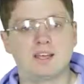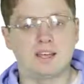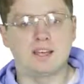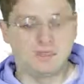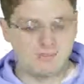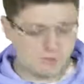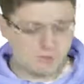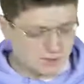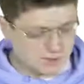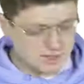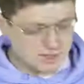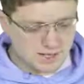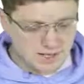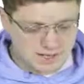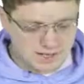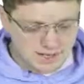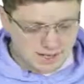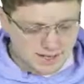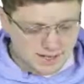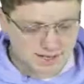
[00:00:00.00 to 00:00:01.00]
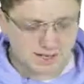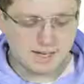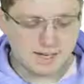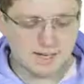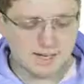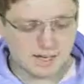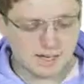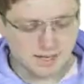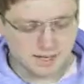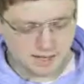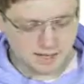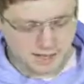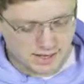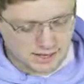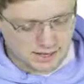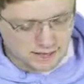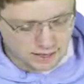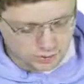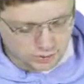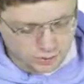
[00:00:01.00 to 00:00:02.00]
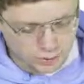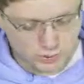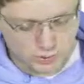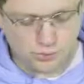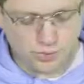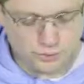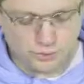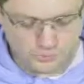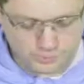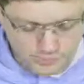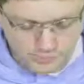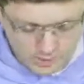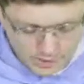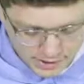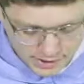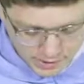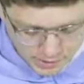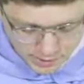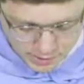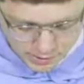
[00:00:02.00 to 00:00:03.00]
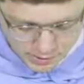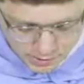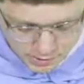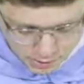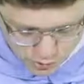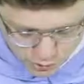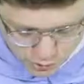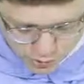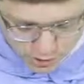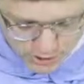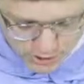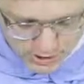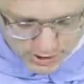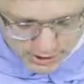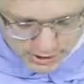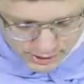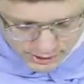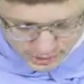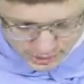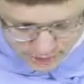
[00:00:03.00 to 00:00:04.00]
If, on the other hand, A2 happened to be